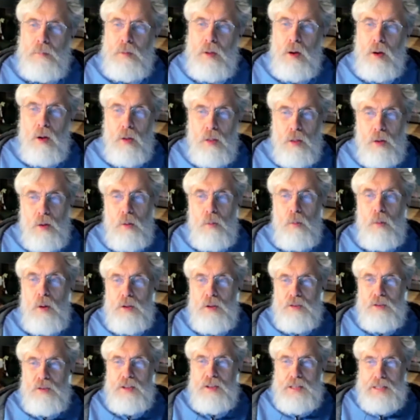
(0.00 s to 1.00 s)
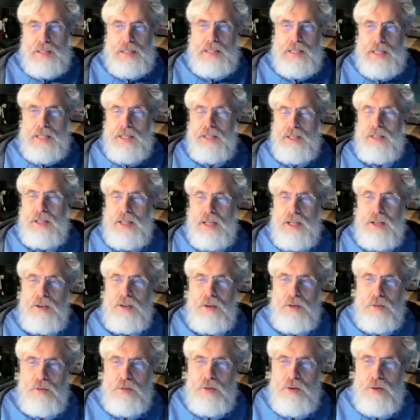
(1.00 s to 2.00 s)
Although once I did get to
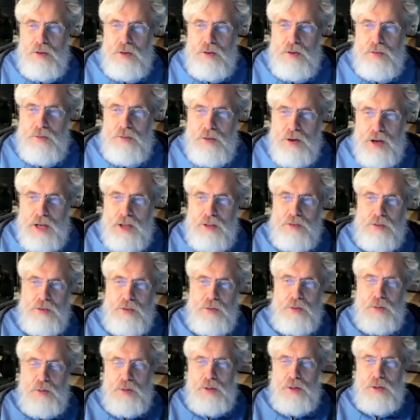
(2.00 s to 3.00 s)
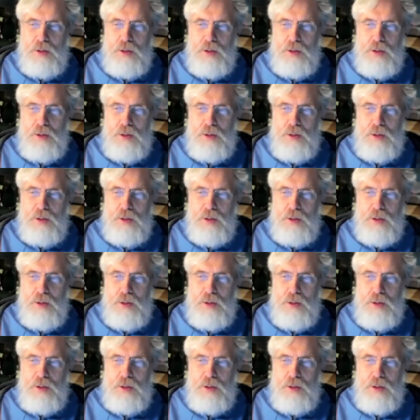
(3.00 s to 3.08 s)
Andover for high school,